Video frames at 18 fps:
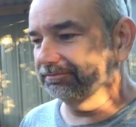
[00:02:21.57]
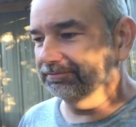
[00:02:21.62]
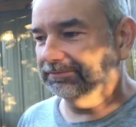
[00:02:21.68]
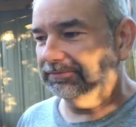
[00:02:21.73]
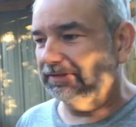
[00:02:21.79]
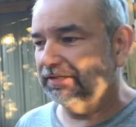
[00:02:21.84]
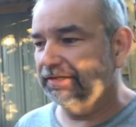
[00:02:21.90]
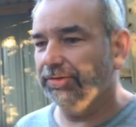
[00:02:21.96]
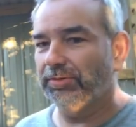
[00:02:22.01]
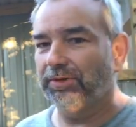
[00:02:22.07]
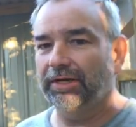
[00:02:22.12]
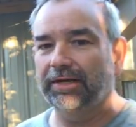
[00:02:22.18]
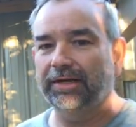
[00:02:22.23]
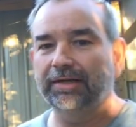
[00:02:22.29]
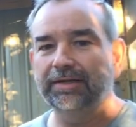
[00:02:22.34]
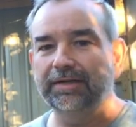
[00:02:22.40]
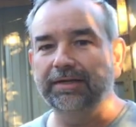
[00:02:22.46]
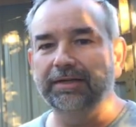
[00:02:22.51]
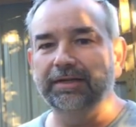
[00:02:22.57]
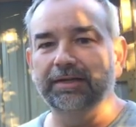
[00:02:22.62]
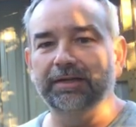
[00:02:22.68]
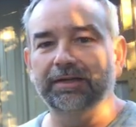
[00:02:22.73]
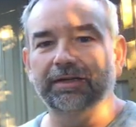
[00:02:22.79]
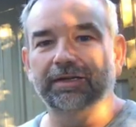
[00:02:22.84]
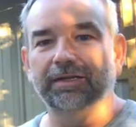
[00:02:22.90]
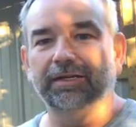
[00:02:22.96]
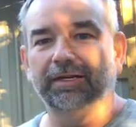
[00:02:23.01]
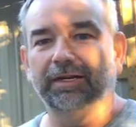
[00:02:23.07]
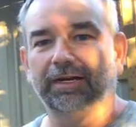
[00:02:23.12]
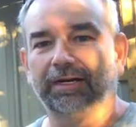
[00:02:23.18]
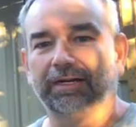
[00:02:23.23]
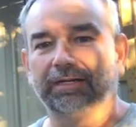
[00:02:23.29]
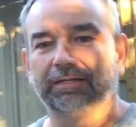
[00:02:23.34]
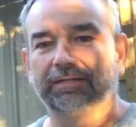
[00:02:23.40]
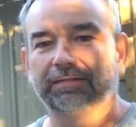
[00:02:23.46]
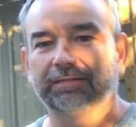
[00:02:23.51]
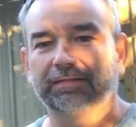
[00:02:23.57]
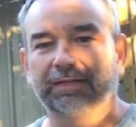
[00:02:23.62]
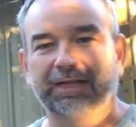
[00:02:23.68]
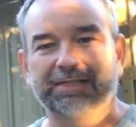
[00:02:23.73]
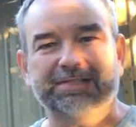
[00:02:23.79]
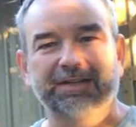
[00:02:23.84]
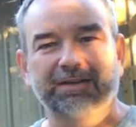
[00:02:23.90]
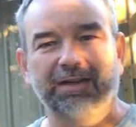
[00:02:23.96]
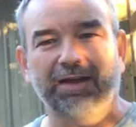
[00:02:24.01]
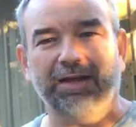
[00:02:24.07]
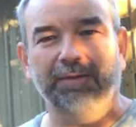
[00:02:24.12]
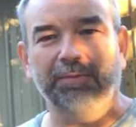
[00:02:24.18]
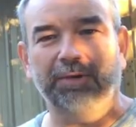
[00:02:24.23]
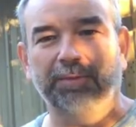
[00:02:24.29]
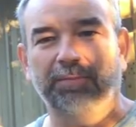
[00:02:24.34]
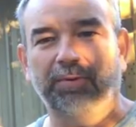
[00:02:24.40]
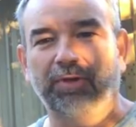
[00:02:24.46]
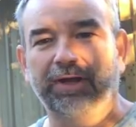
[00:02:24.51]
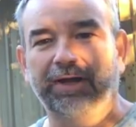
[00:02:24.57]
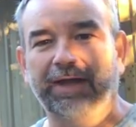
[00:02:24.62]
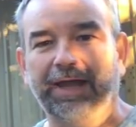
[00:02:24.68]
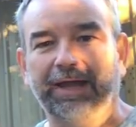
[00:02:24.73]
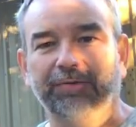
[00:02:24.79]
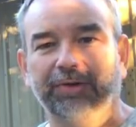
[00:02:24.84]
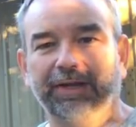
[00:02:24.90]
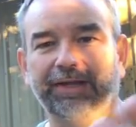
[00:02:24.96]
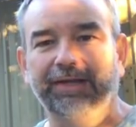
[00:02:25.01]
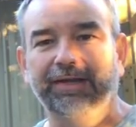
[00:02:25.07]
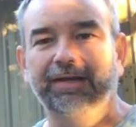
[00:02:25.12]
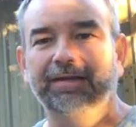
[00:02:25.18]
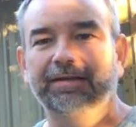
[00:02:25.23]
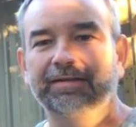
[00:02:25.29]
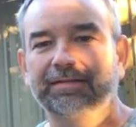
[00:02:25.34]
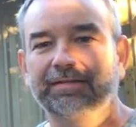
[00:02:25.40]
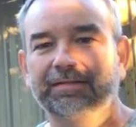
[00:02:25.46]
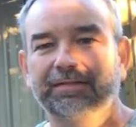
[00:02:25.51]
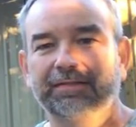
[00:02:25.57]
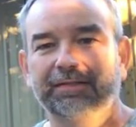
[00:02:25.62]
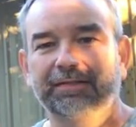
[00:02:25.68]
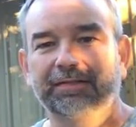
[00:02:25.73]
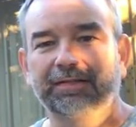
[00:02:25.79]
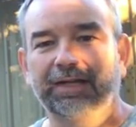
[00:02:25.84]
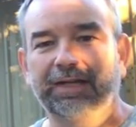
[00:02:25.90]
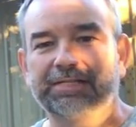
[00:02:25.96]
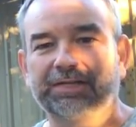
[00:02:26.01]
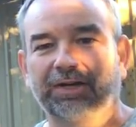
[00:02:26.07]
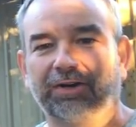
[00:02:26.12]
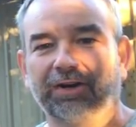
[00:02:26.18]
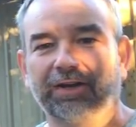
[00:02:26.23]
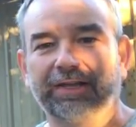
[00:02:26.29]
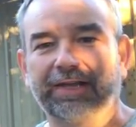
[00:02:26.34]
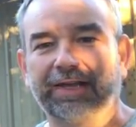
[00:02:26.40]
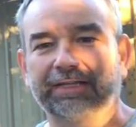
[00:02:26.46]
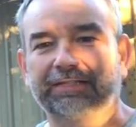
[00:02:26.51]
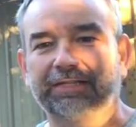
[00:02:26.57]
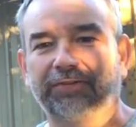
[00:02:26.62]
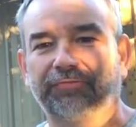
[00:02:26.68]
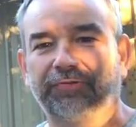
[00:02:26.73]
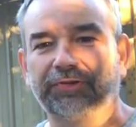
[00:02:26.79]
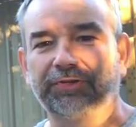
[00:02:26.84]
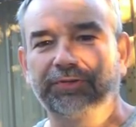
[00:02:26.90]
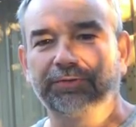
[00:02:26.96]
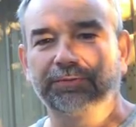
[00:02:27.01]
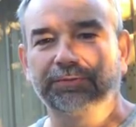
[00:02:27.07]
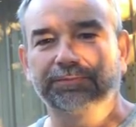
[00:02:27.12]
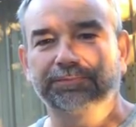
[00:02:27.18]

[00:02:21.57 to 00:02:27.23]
anyway, I sound like I'm complaining. Hey Reed, it's early out there for you.